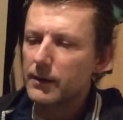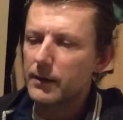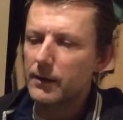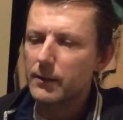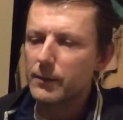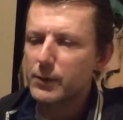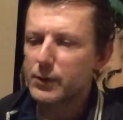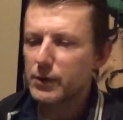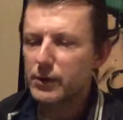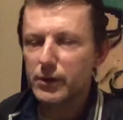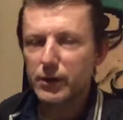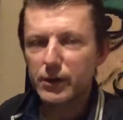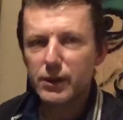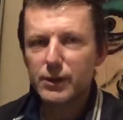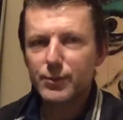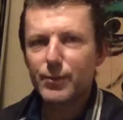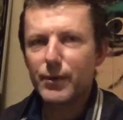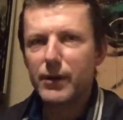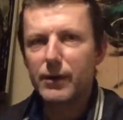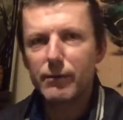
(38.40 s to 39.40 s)
And it's just going to
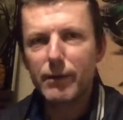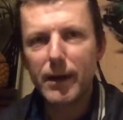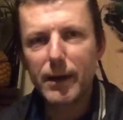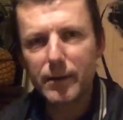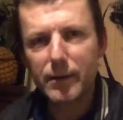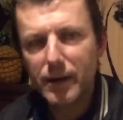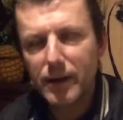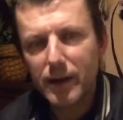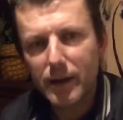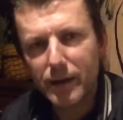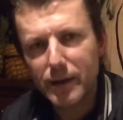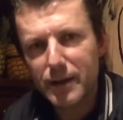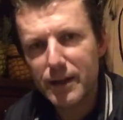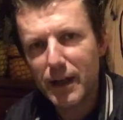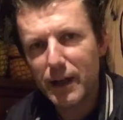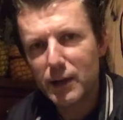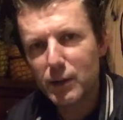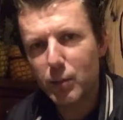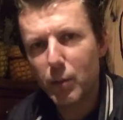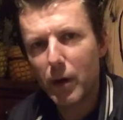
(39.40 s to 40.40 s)
spread around, isn't it? And it
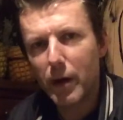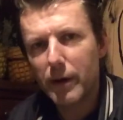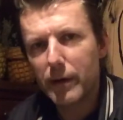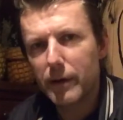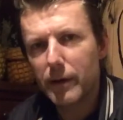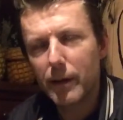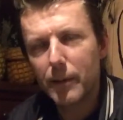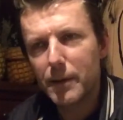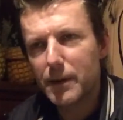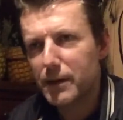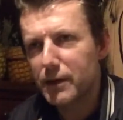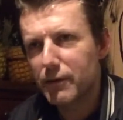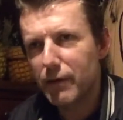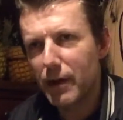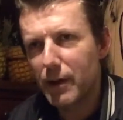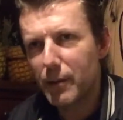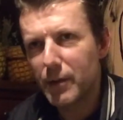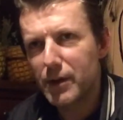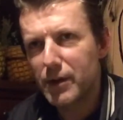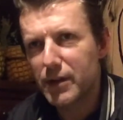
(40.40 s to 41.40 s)
takes one. I mean, it's
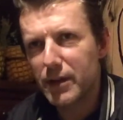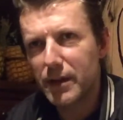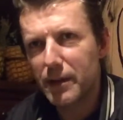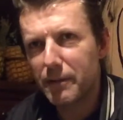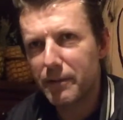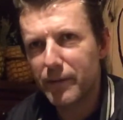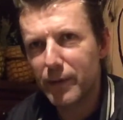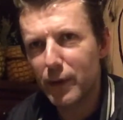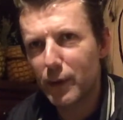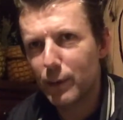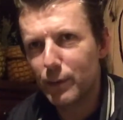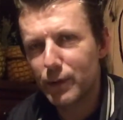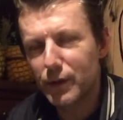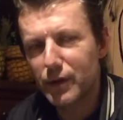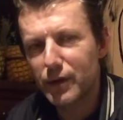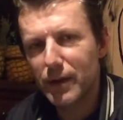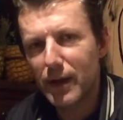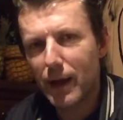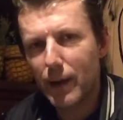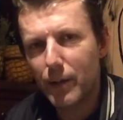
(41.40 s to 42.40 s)
quite, when you see them films, you
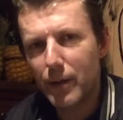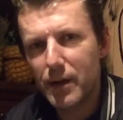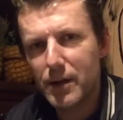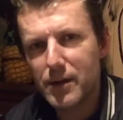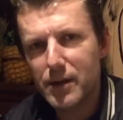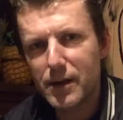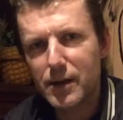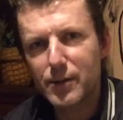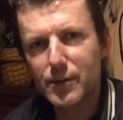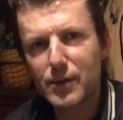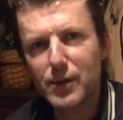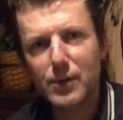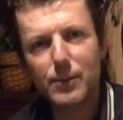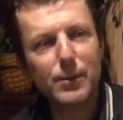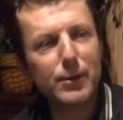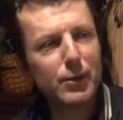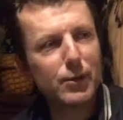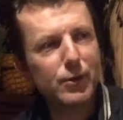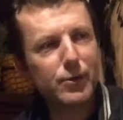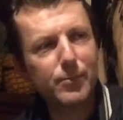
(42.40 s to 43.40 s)
see how easy it is when
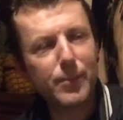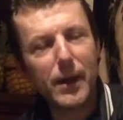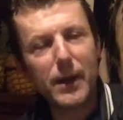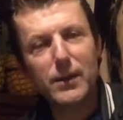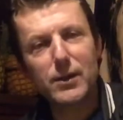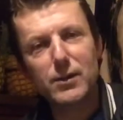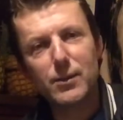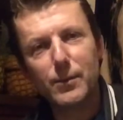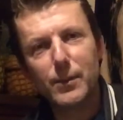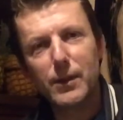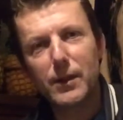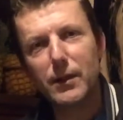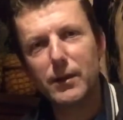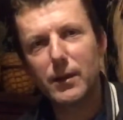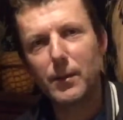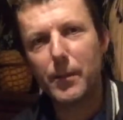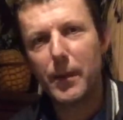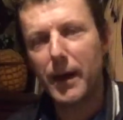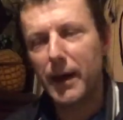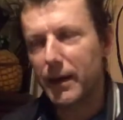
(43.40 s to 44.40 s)
somebody just pats somebody on the
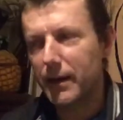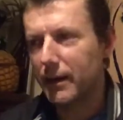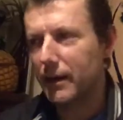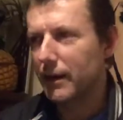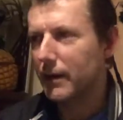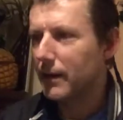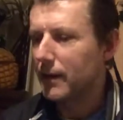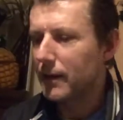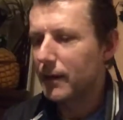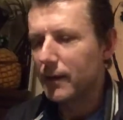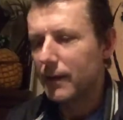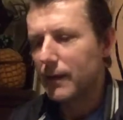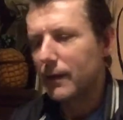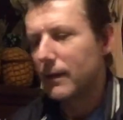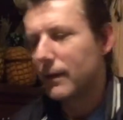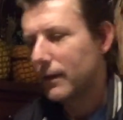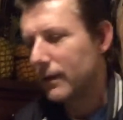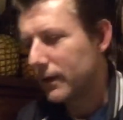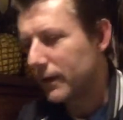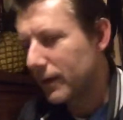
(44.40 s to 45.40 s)
back.
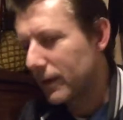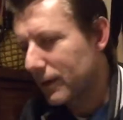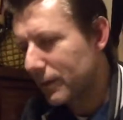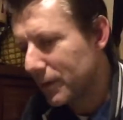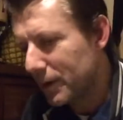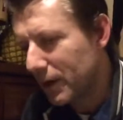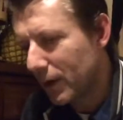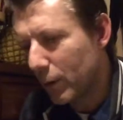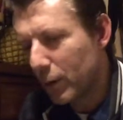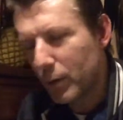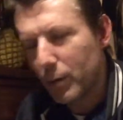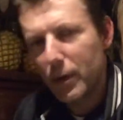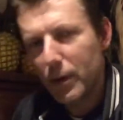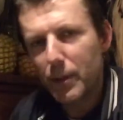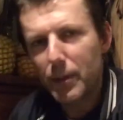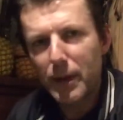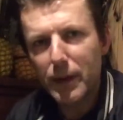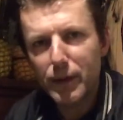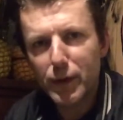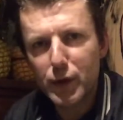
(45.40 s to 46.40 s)
You know what I mean? I wouldn't want to
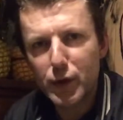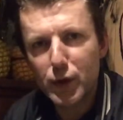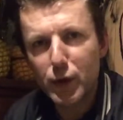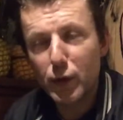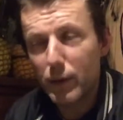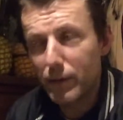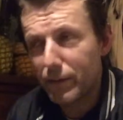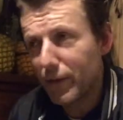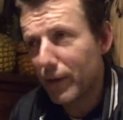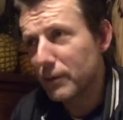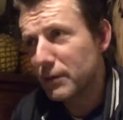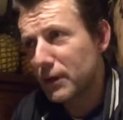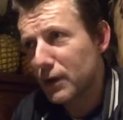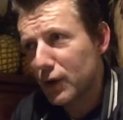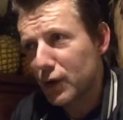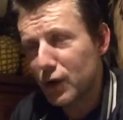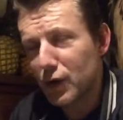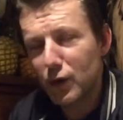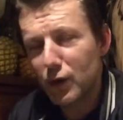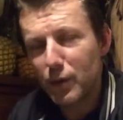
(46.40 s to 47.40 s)
be on the tube. If I was on the
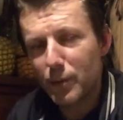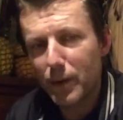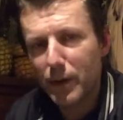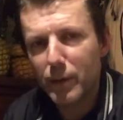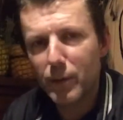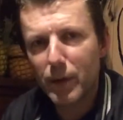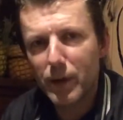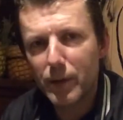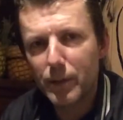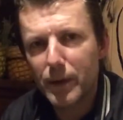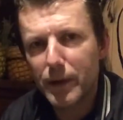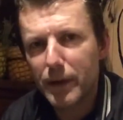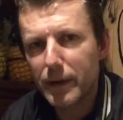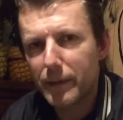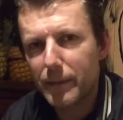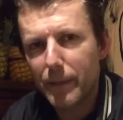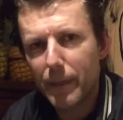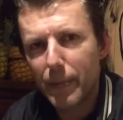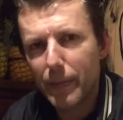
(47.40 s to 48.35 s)
tube, I'd want to be...